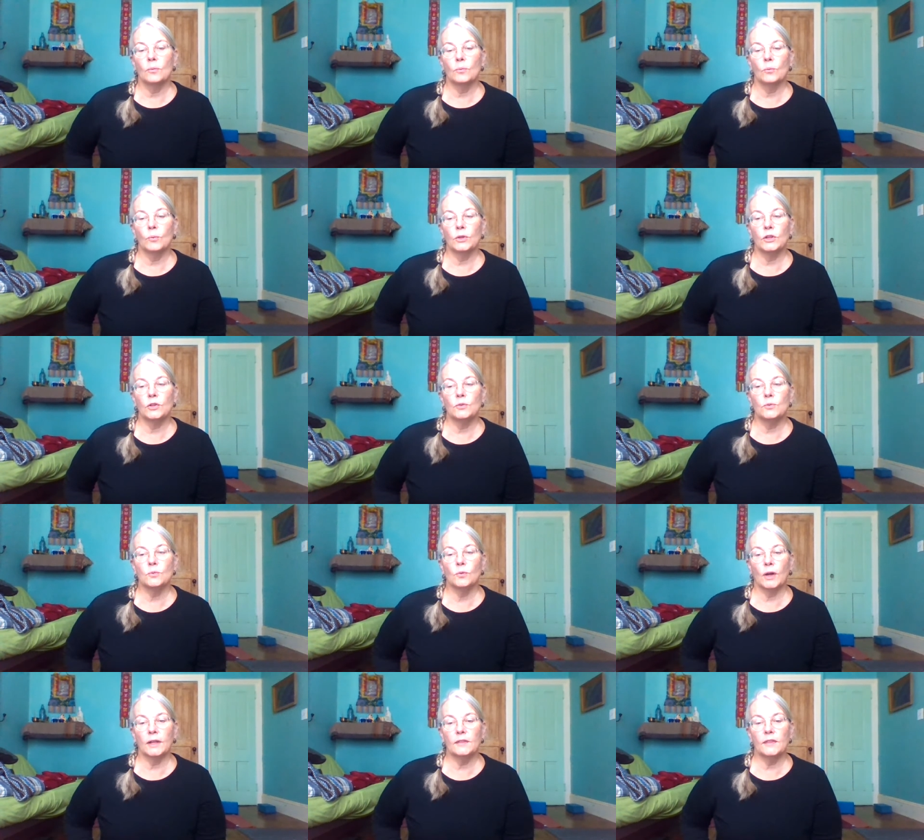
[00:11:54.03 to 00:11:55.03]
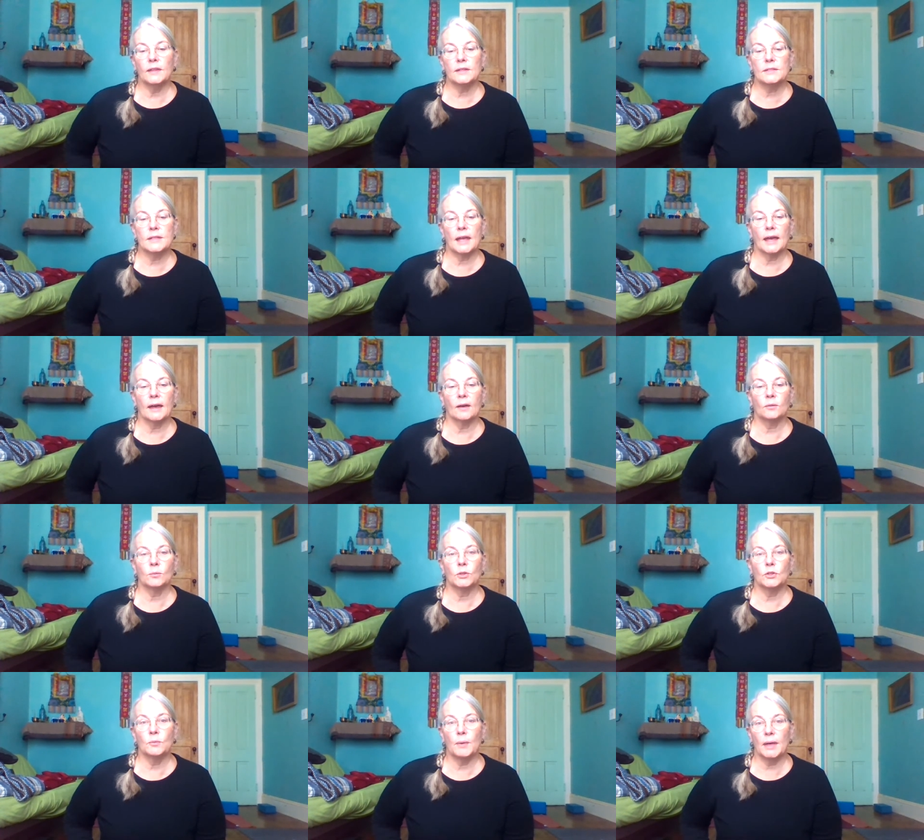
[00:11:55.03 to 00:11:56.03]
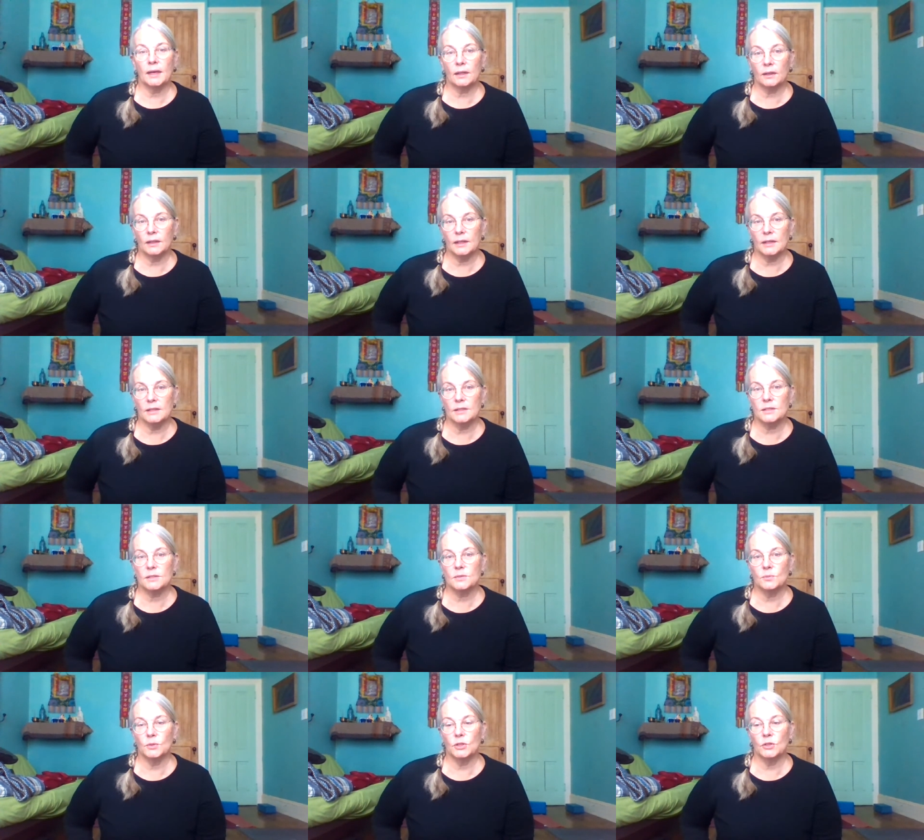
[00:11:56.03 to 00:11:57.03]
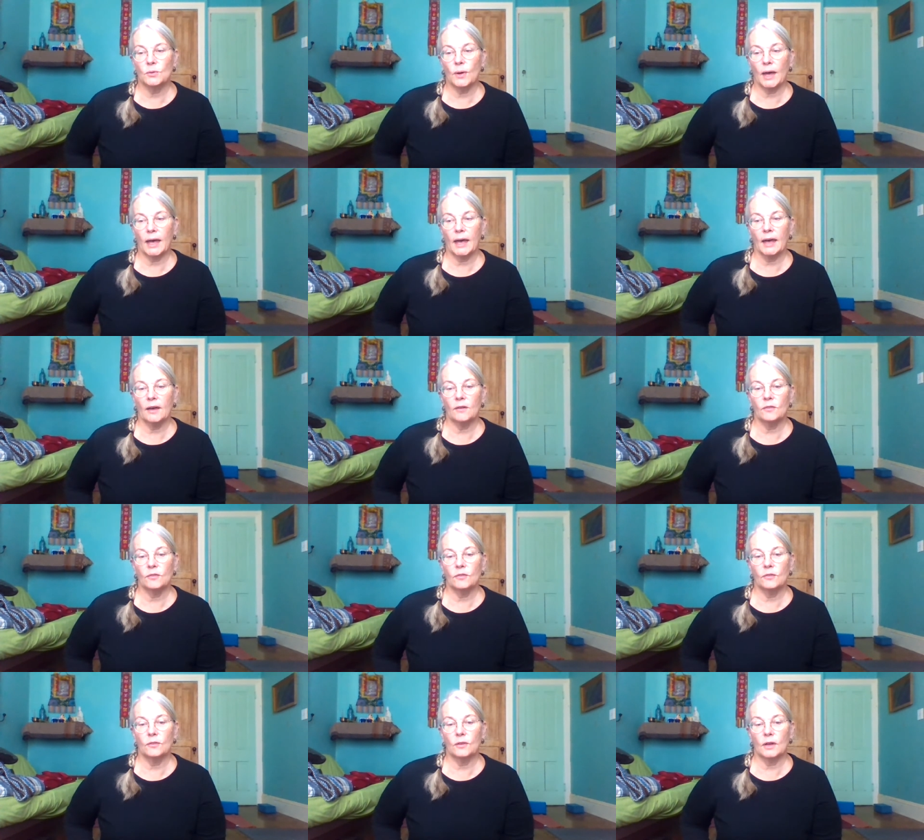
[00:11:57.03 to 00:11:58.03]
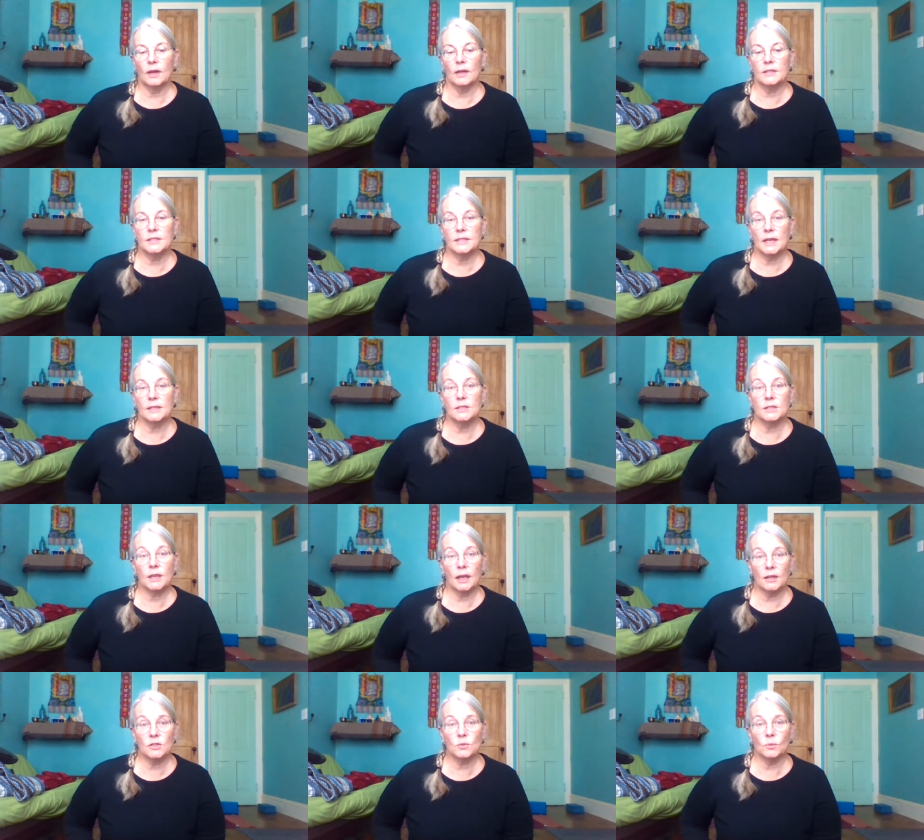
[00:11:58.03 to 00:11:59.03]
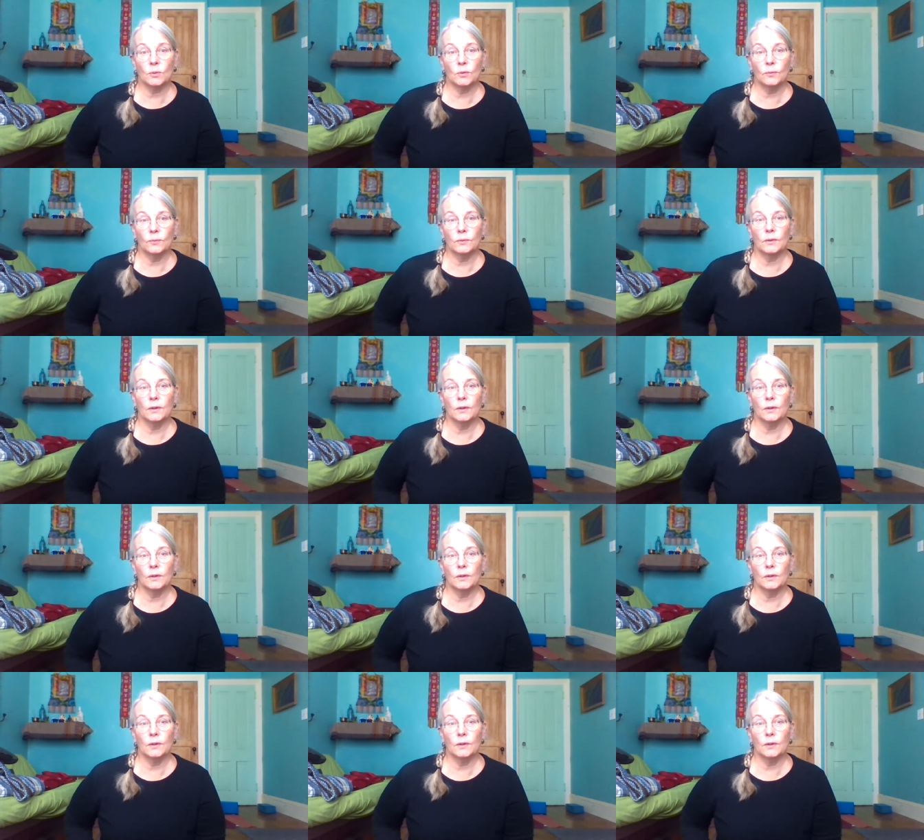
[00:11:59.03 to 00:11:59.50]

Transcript: When you write things down, when you make a list, when you have a set schedule,